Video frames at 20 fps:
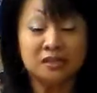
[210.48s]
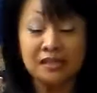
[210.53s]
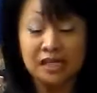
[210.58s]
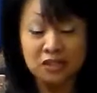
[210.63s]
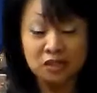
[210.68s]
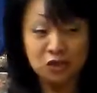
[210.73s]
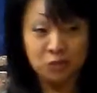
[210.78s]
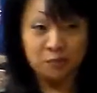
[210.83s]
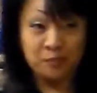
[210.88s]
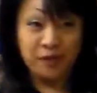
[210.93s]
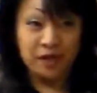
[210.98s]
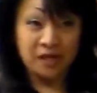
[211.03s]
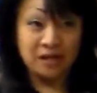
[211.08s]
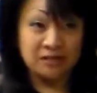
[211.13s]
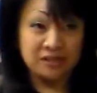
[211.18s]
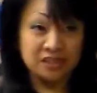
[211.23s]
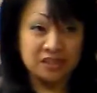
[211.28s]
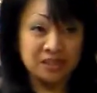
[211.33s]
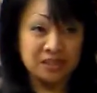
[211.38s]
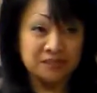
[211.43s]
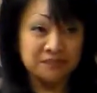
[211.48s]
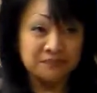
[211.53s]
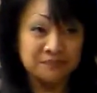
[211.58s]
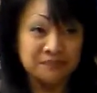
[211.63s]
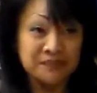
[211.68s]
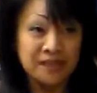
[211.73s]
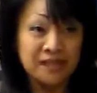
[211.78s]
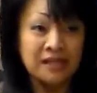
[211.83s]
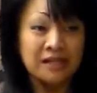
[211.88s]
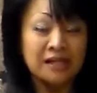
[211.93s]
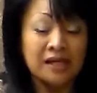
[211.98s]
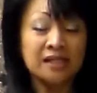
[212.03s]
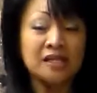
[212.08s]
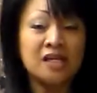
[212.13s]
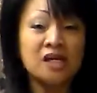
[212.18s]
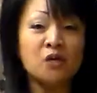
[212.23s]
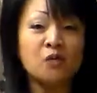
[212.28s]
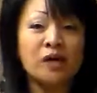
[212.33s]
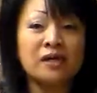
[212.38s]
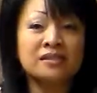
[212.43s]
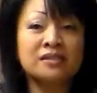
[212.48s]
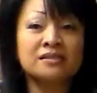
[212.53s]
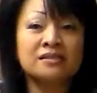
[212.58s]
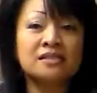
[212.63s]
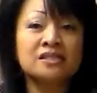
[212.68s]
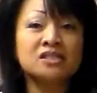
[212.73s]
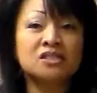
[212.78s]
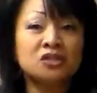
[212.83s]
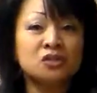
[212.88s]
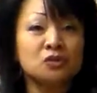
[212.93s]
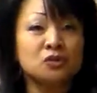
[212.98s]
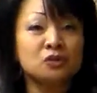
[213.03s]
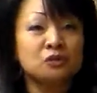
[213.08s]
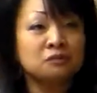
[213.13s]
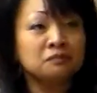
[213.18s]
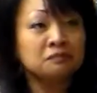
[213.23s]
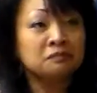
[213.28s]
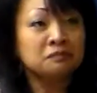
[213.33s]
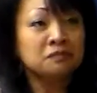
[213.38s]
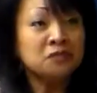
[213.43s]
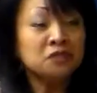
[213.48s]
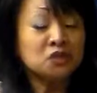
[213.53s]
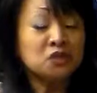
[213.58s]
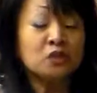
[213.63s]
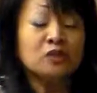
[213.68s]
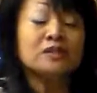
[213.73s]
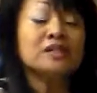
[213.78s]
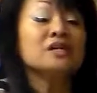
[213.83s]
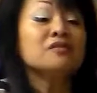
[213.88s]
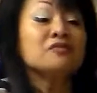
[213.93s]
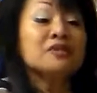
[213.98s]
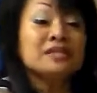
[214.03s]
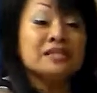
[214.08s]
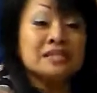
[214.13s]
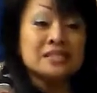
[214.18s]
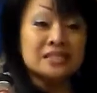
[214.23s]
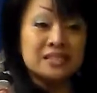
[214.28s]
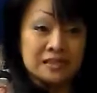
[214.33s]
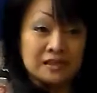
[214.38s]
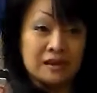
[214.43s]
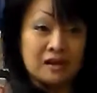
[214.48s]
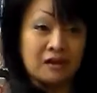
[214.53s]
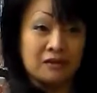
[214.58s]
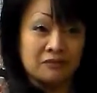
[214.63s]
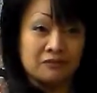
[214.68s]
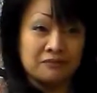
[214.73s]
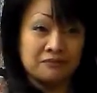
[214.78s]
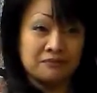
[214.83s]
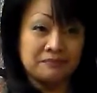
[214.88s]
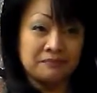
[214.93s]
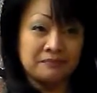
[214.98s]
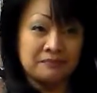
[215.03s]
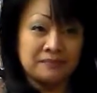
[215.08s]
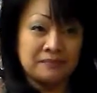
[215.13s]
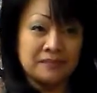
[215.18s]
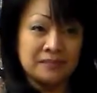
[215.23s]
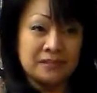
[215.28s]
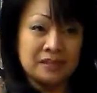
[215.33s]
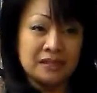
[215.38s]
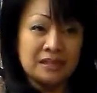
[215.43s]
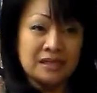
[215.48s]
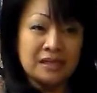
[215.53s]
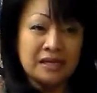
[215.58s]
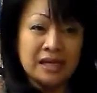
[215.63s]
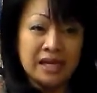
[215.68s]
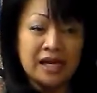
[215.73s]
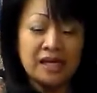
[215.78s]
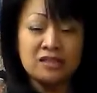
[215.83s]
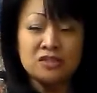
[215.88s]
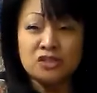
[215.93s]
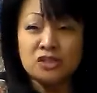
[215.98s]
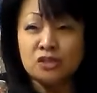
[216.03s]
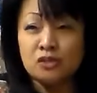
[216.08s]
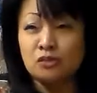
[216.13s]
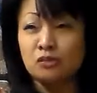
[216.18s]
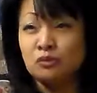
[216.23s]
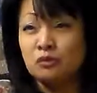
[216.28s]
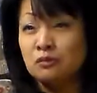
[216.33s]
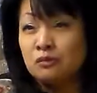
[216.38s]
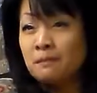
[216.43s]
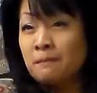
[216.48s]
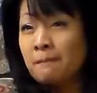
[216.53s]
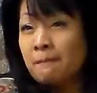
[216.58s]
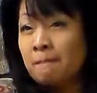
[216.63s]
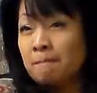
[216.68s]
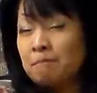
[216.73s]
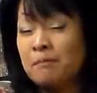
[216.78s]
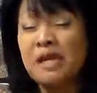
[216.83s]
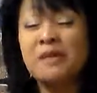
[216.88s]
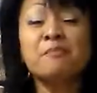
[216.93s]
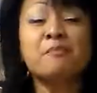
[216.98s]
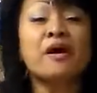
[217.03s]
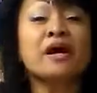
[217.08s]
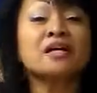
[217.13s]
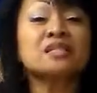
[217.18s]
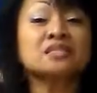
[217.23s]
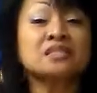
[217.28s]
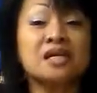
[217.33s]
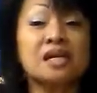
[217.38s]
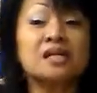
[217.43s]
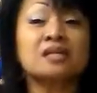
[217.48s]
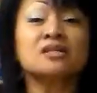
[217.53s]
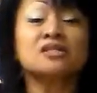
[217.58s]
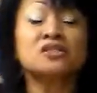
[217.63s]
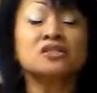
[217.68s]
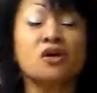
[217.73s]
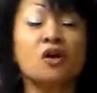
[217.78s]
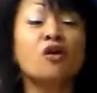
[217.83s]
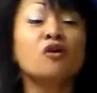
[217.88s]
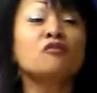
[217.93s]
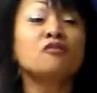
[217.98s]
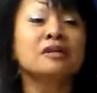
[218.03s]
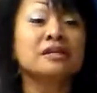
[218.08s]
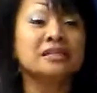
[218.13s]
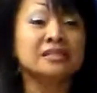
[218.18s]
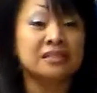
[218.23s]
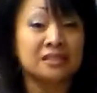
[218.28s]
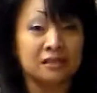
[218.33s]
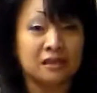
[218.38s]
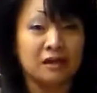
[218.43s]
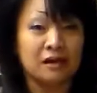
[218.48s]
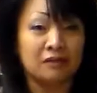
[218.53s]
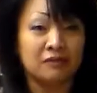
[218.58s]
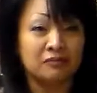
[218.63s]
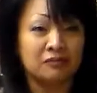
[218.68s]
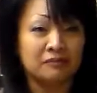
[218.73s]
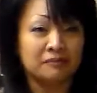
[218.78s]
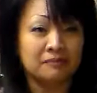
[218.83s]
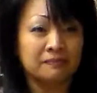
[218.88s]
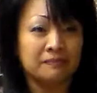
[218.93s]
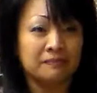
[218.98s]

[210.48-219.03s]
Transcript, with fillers: not to perish, and He wanted us to to live in His love, and to be partakers of His love.